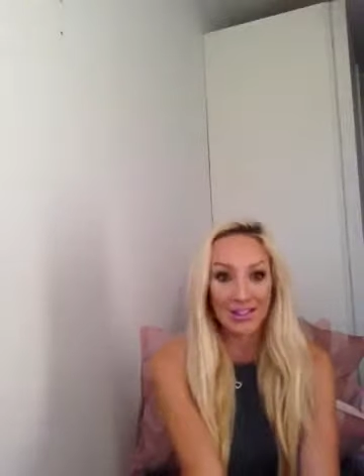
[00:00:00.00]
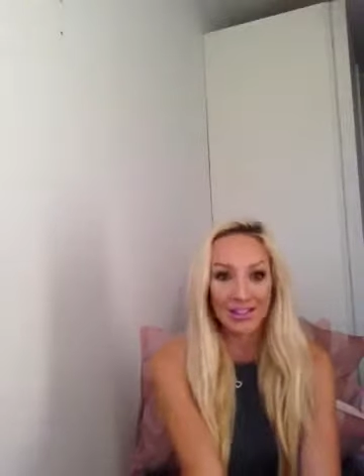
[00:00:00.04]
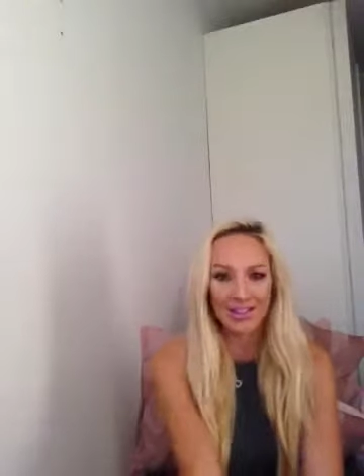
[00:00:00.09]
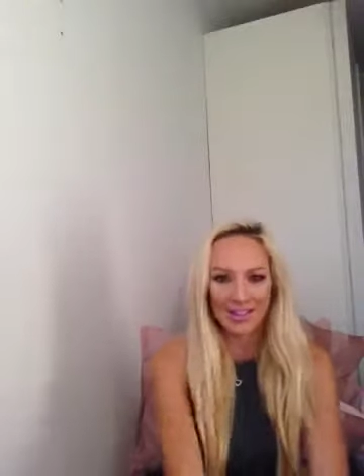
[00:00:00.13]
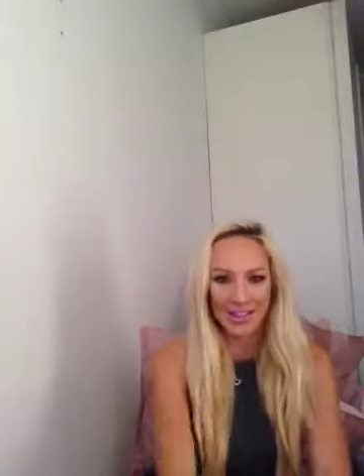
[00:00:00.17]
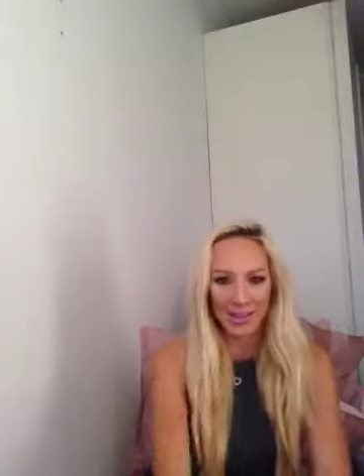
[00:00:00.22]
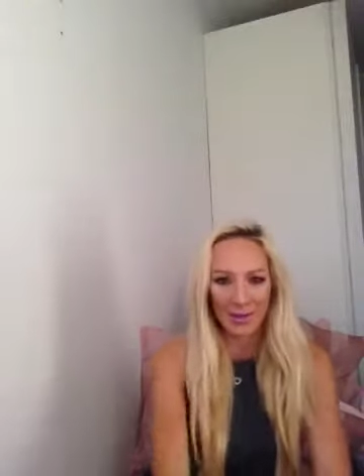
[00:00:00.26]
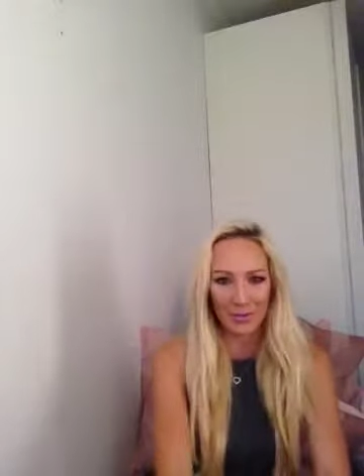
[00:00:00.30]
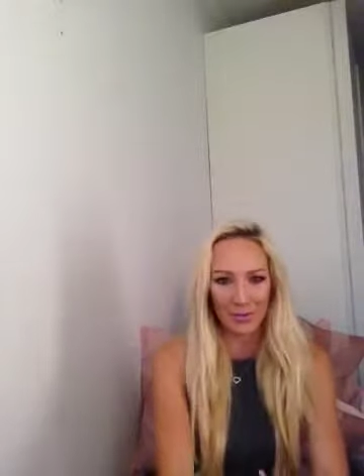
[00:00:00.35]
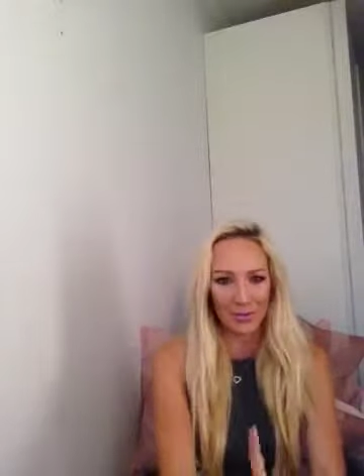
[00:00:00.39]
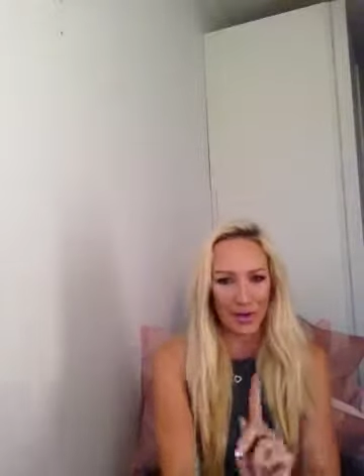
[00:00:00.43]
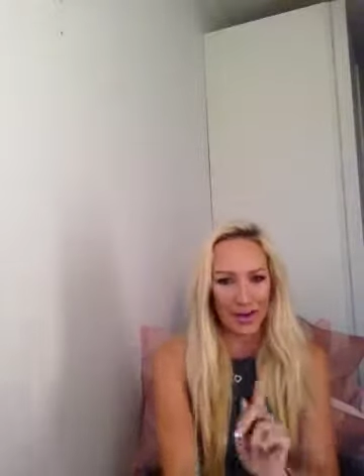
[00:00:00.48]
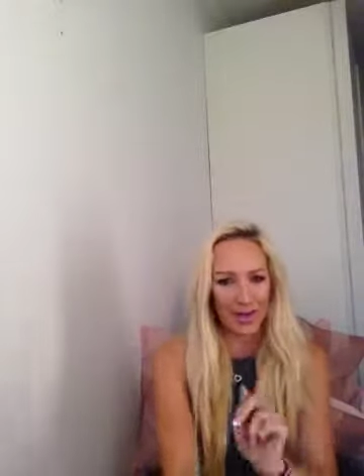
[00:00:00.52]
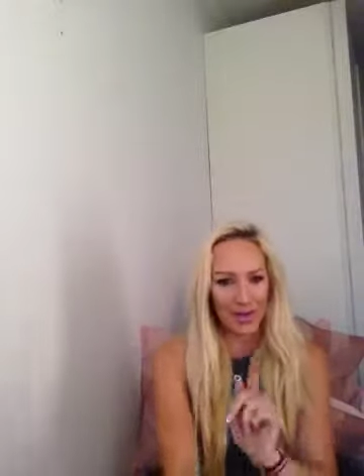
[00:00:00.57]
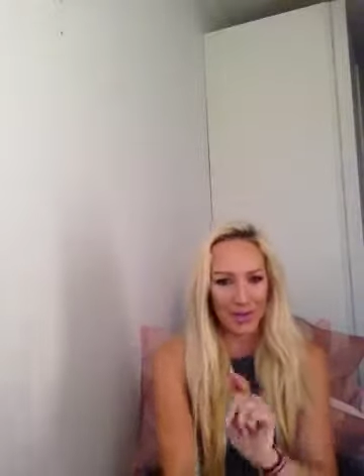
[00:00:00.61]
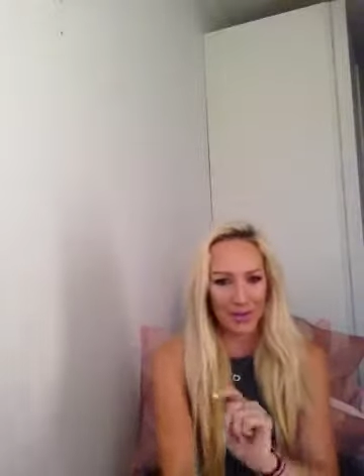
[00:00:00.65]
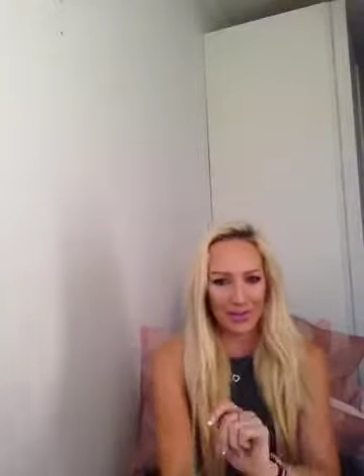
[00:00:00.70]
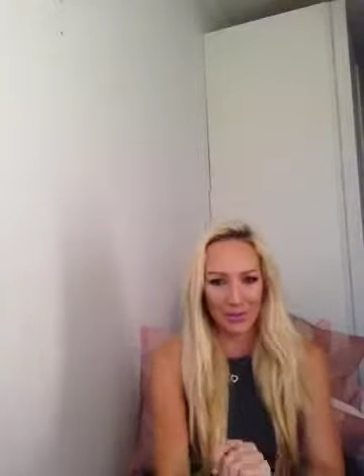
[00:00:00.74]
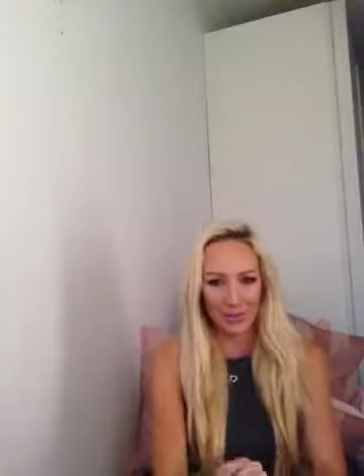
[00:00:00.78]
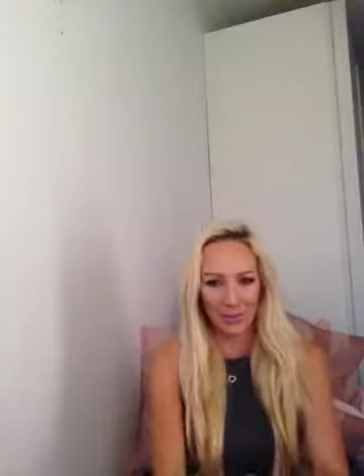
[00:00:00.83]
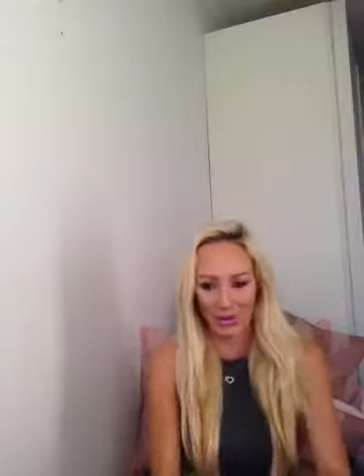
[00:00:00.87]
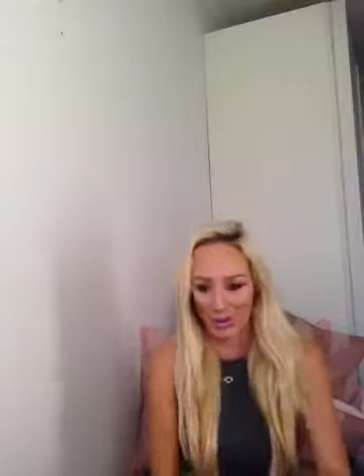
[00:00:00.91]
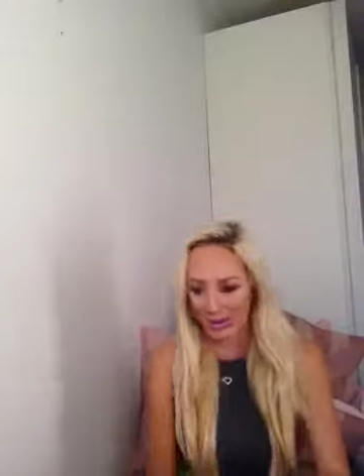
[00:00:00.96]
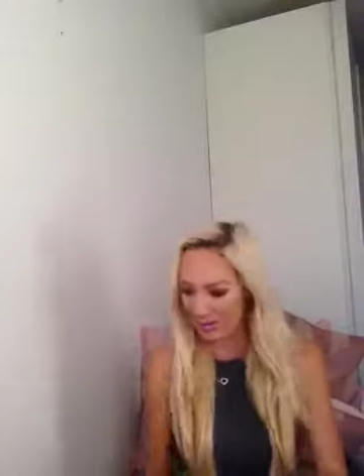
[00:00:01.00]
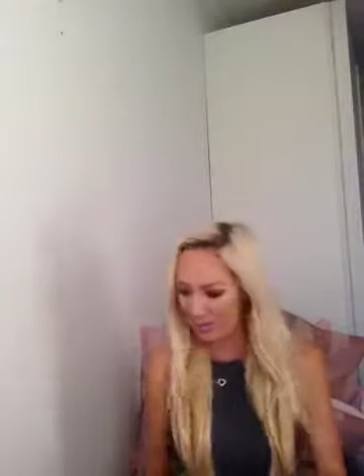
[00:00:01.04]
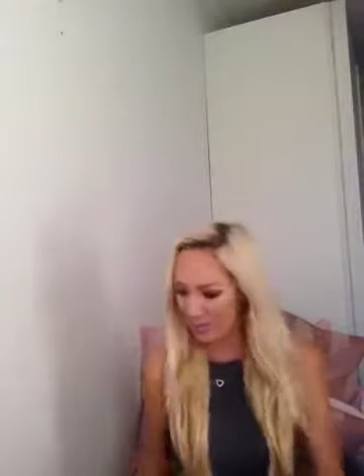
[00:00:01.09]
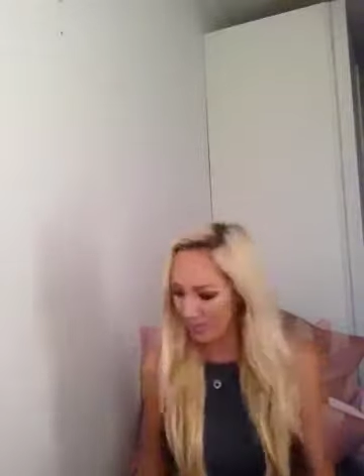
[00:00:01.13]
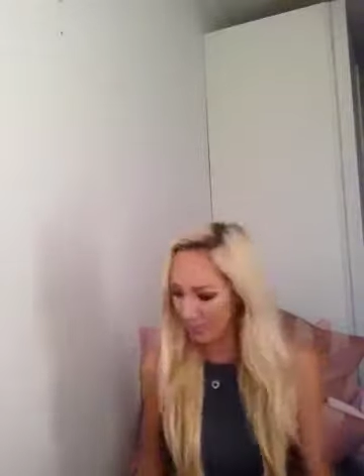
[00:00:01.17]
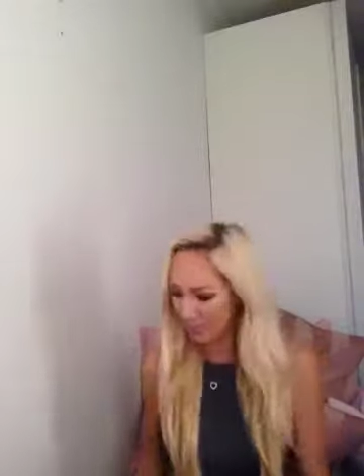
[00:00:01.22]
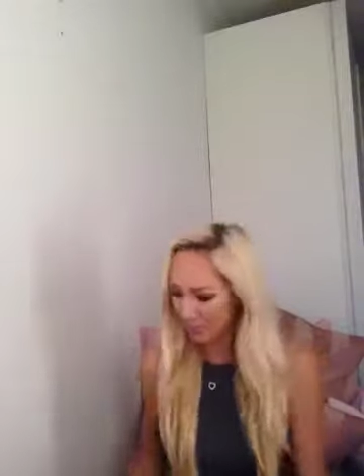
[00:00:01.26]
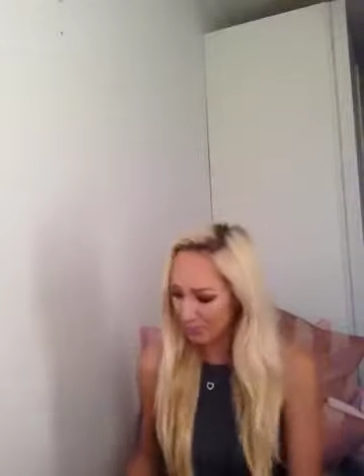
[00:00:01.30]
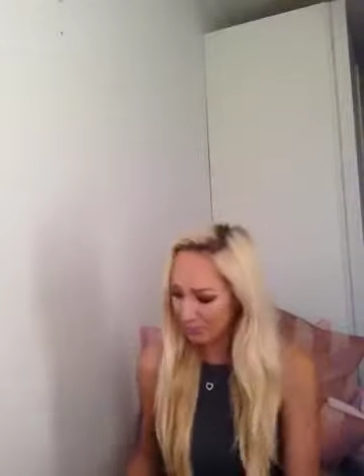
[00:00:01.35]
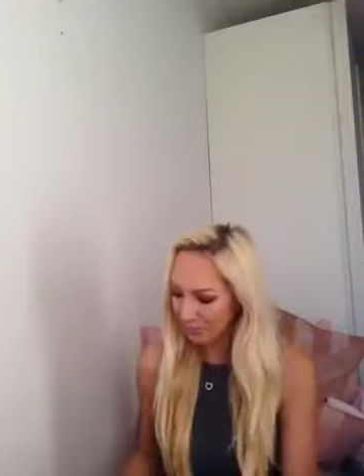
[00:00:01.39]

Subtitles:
just get right into it.